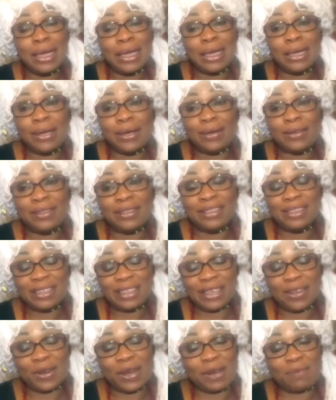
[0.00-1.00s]
you know,
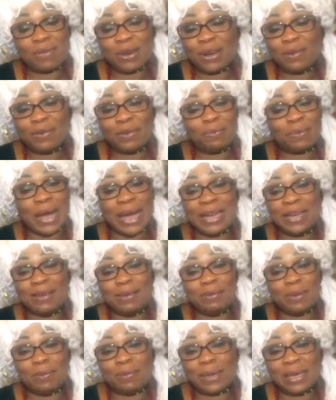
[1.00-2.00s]
so I'm really,
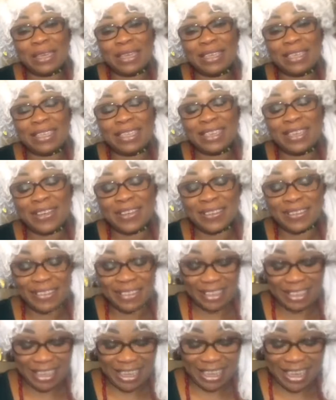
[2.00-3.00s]
pardon me, please. You know,
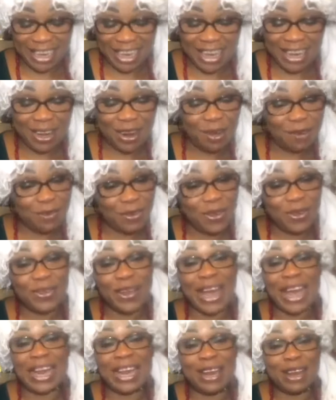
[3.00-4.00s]
I love
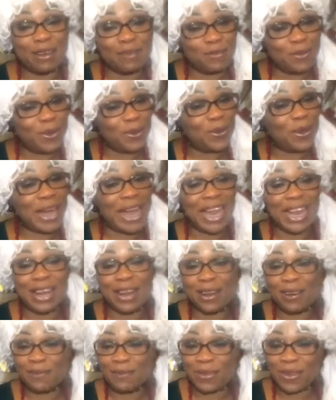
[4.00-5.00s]
you. I love you. I
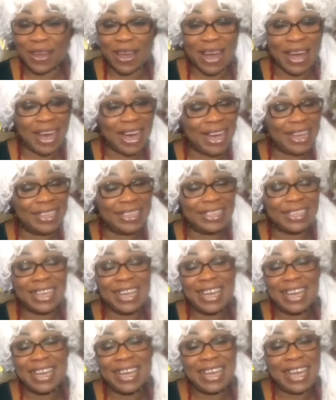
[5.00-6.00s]
love you guys,
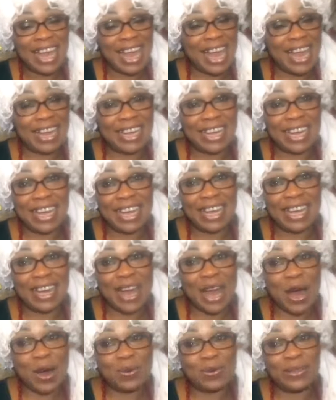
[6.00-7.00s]
and
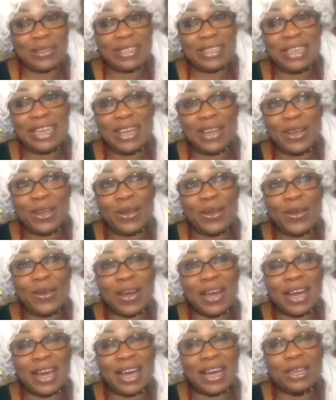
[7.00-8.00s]
I will see you
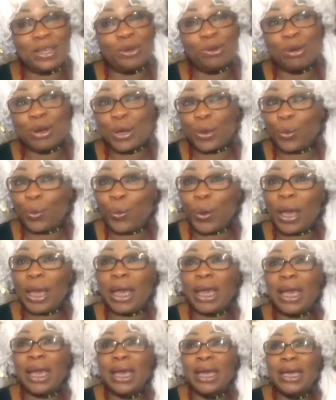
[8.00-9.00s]
during the week
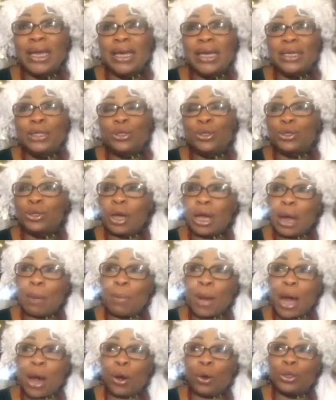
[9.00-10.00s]
to talk
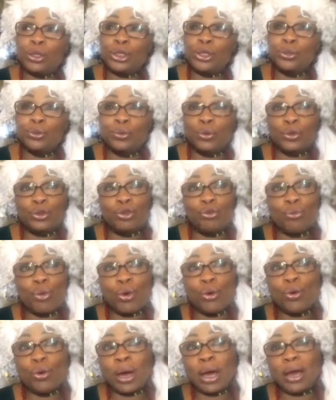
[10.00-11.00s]
about
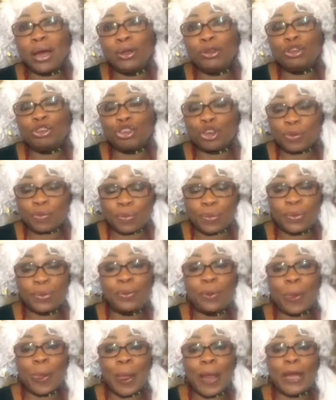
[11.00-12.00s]
Osogbo trip.
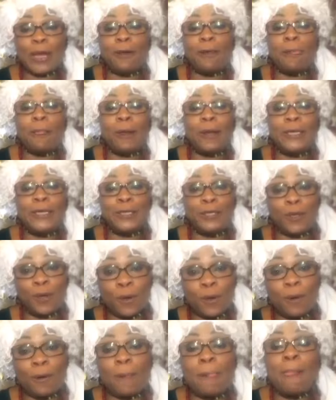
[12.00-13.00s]
You know, the
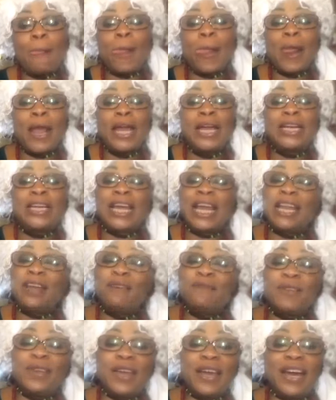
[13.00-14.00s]
tour. I love you